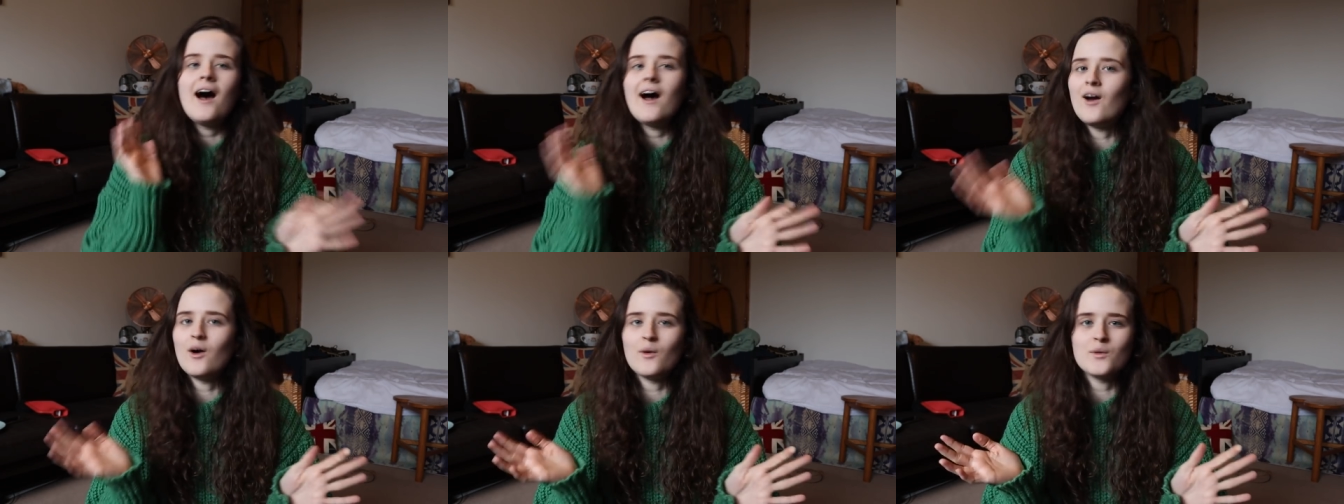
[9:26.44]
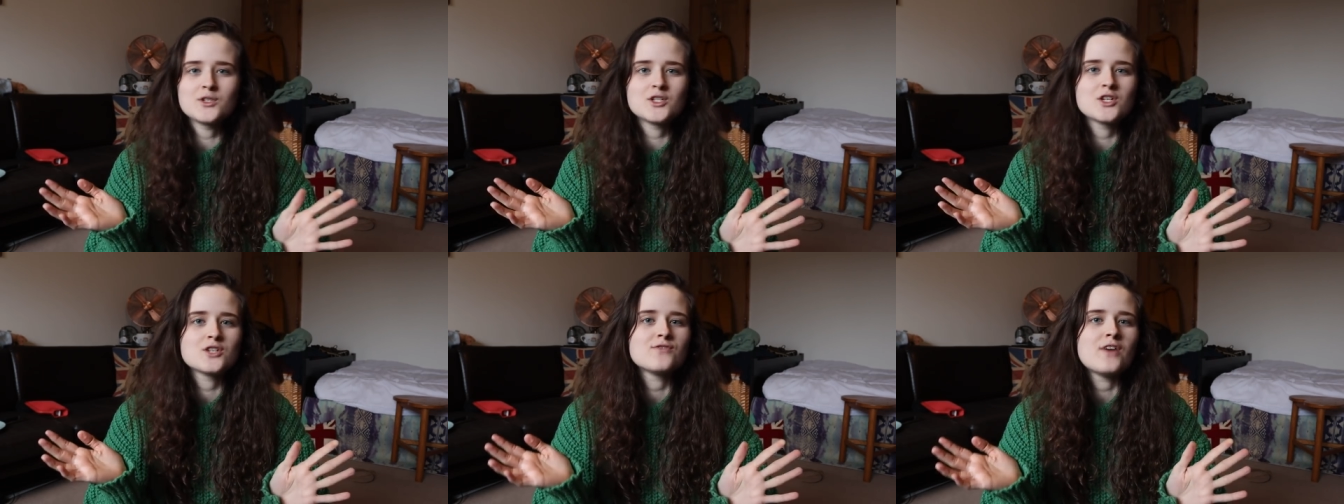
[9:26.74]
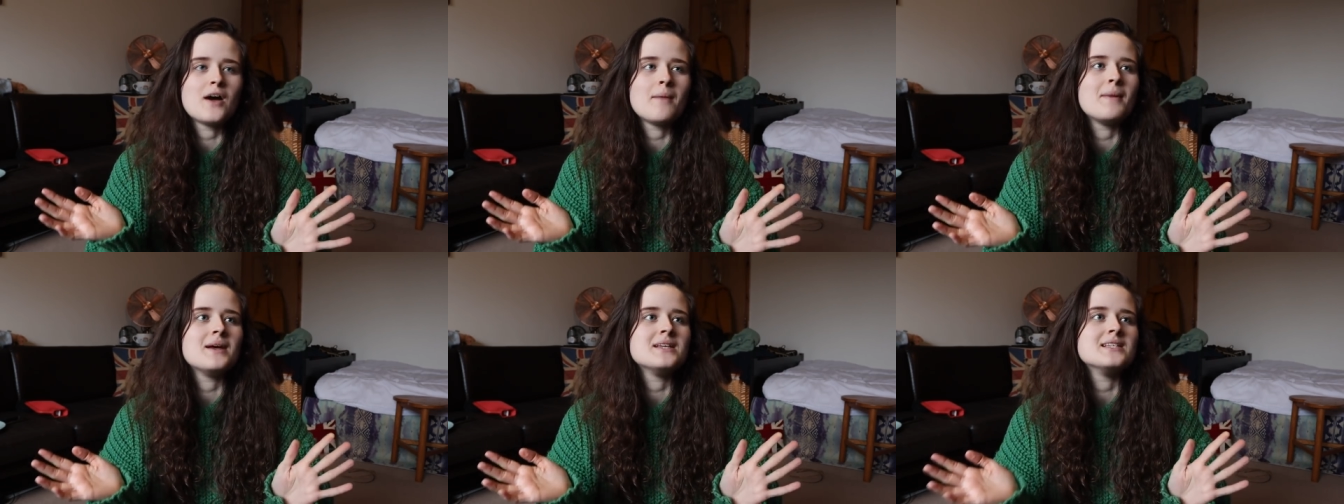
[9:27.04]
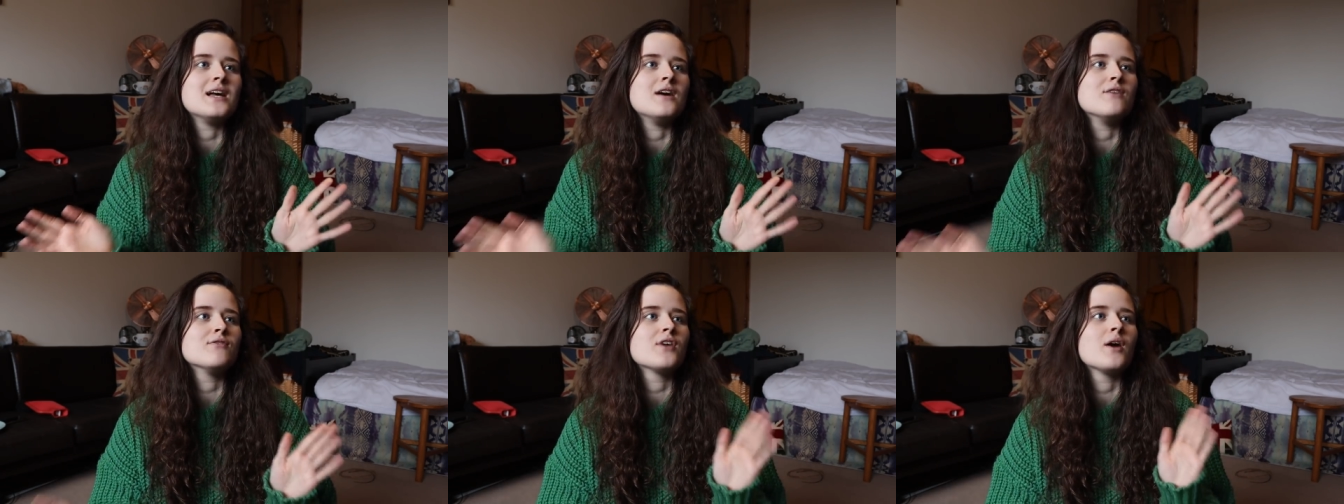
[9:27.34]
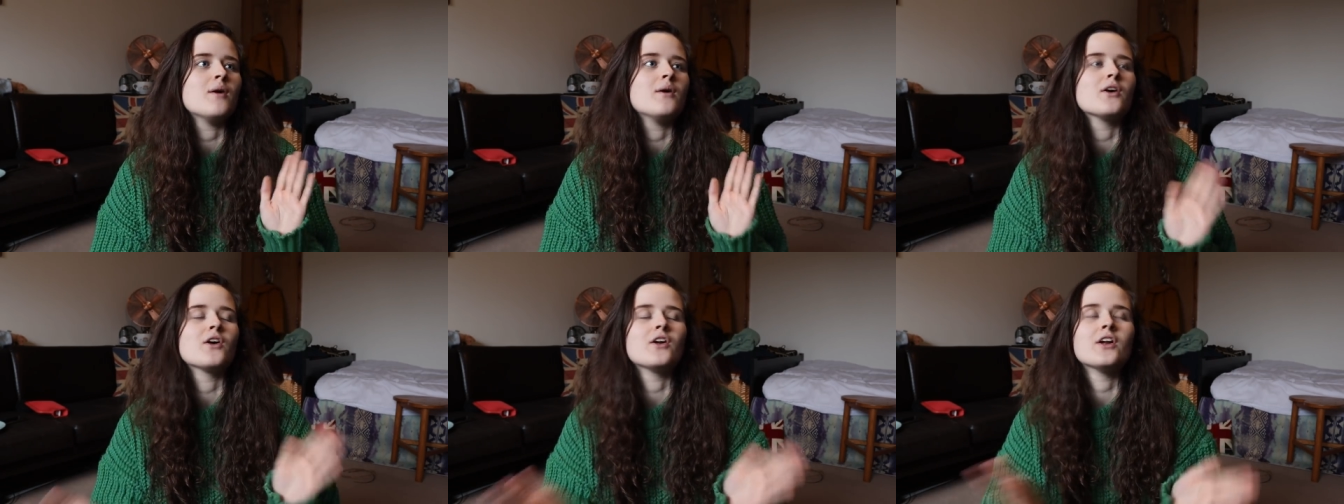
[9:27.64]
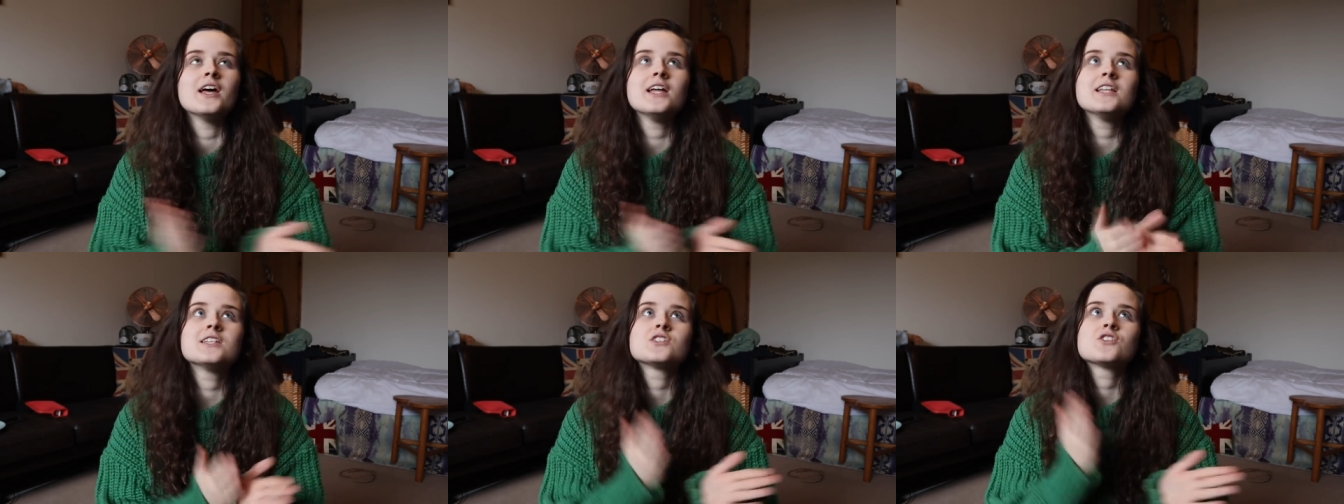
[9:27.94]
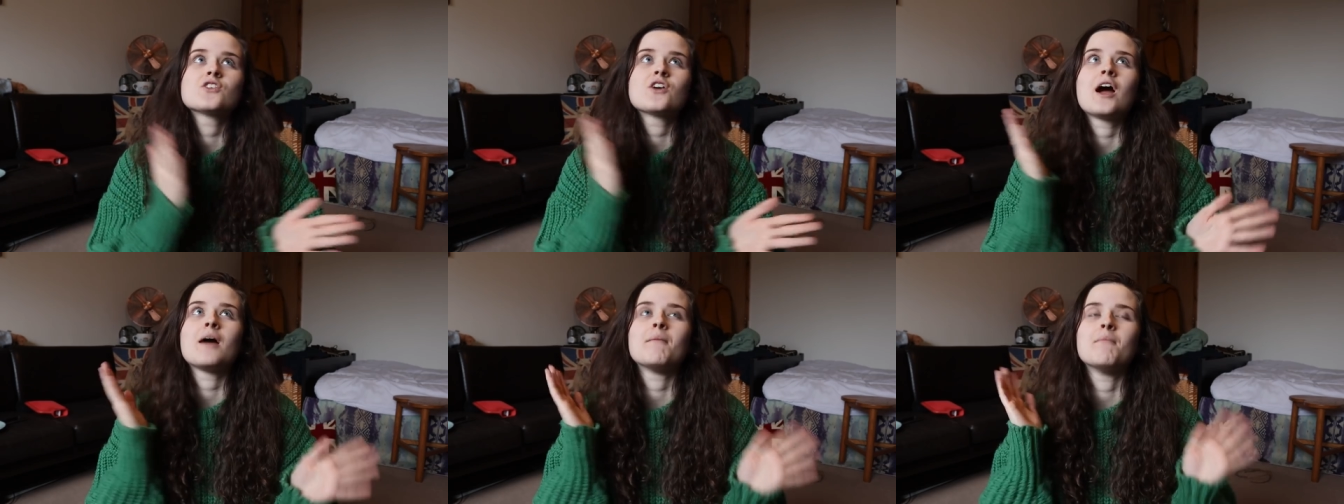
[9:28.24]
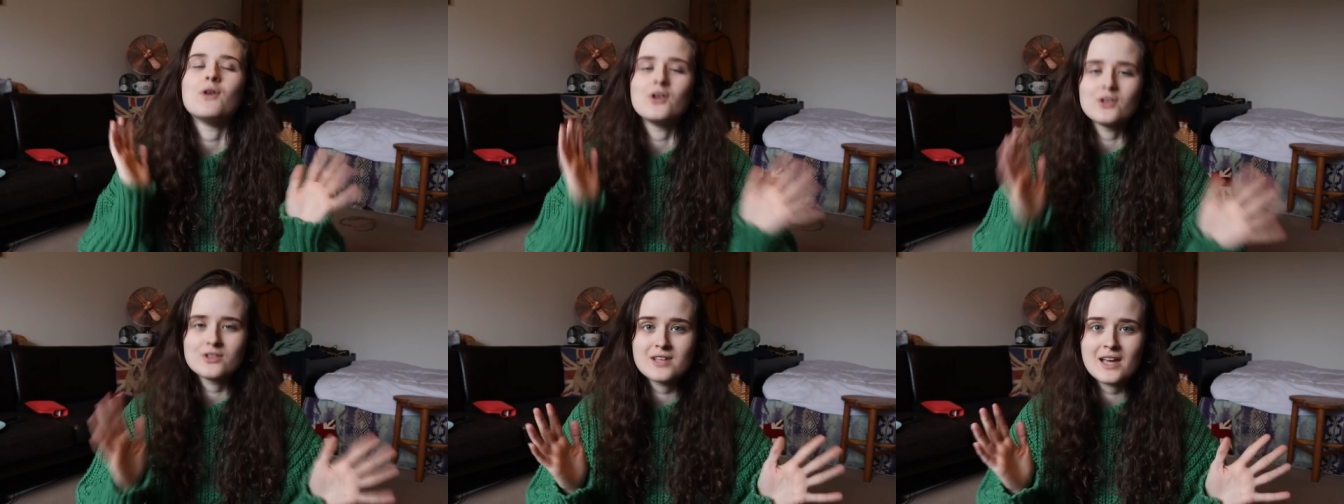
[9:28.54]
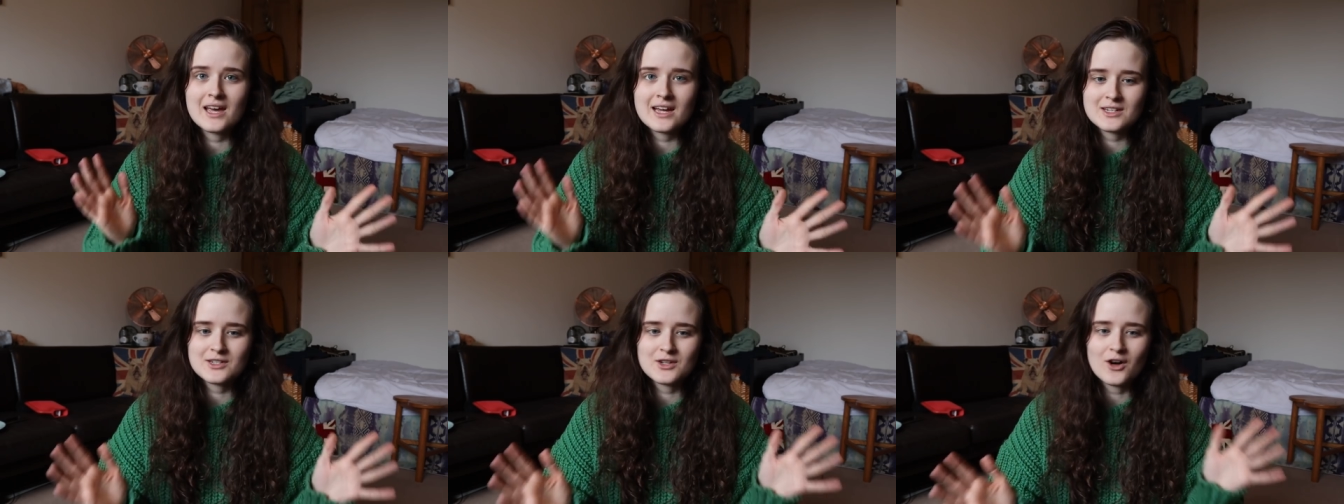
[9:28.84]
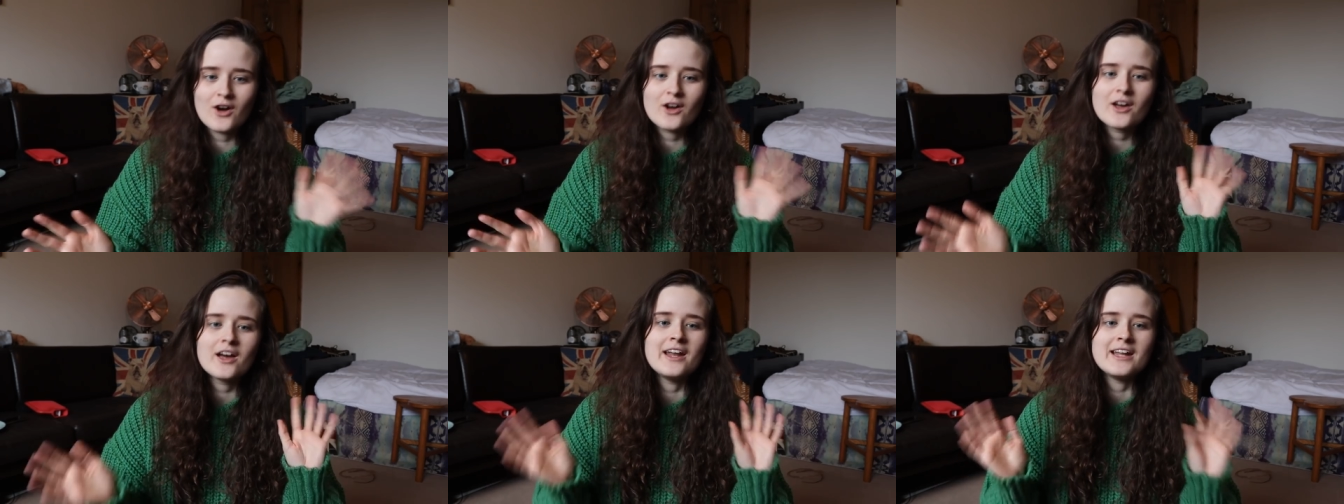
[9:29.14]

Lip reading: I always just find myself going on Instagram or TikTok,